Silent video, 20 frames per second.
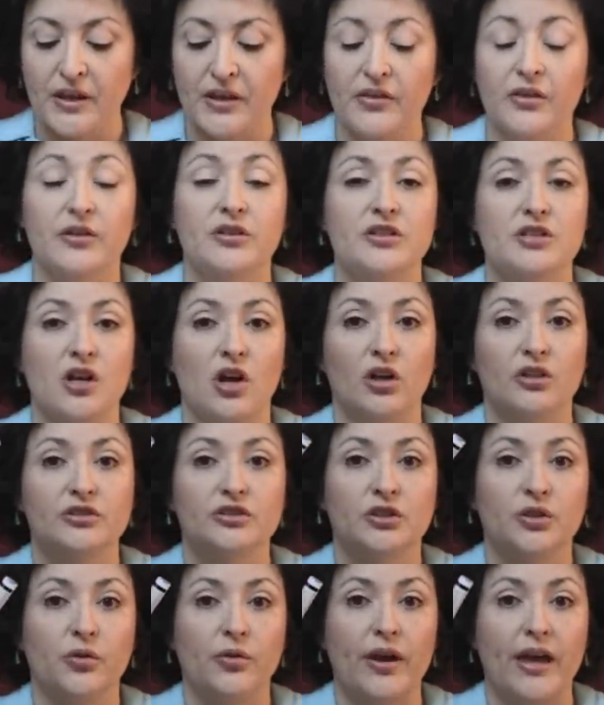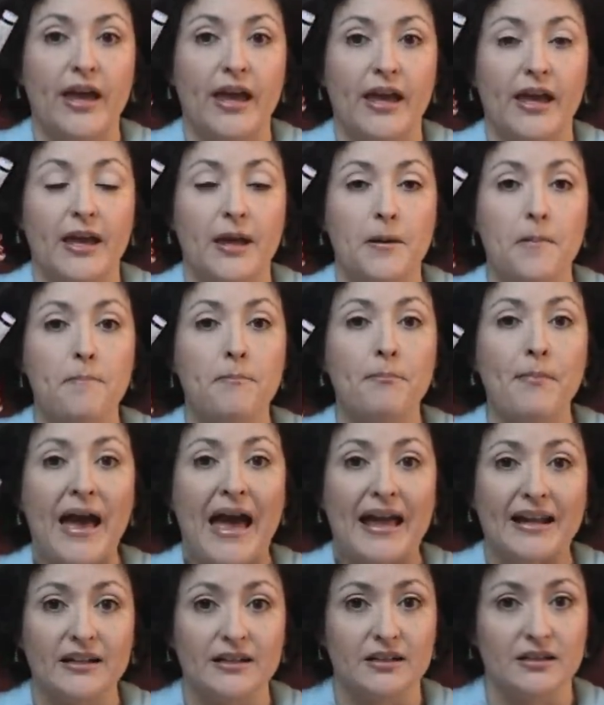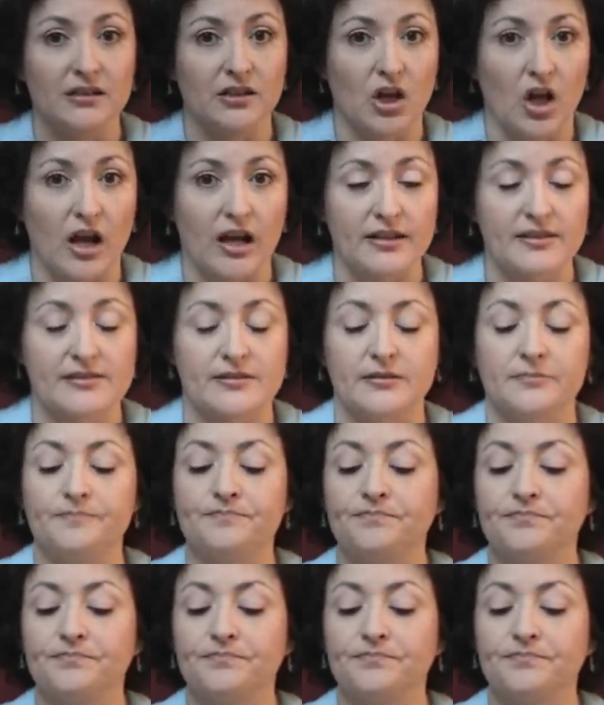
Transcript: There is also a matte gloss.